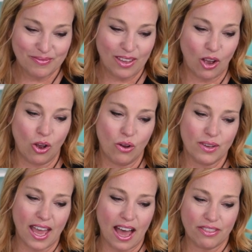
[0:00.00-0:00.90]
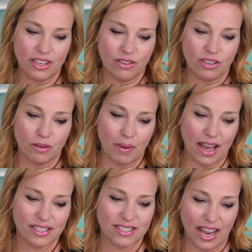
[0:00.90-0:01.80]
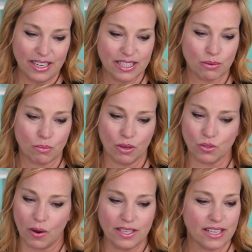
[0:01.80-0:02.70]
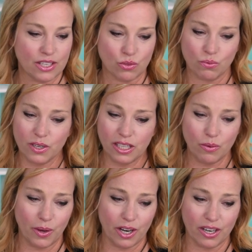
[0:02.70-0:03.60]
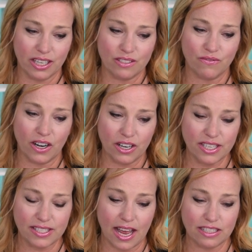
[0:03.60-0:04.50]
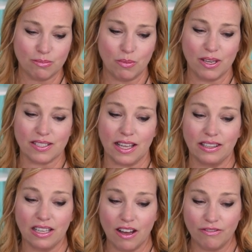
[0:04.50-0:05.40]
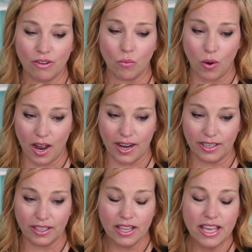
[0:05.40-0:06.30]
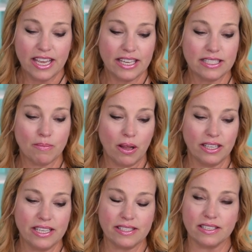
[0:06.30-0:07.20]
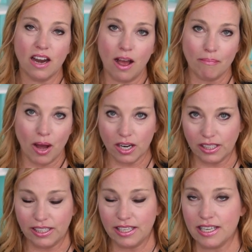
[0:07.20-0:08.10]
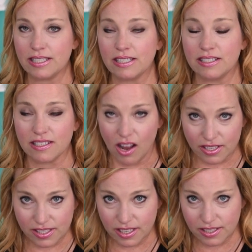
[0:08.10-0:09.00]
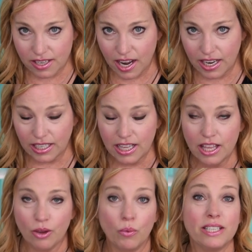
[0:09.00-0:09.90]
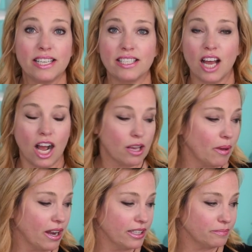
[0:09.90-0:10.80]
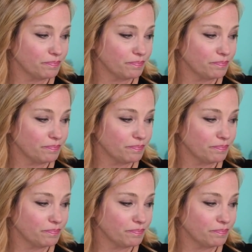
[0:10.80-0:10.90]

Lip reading: Oh, Kathy, you get bad sinus with most wines. Yeah, it's really weird. It's very sad to me because I love wine. Isabel, he's not modeling. He's exhausted tonight. We did talk about it,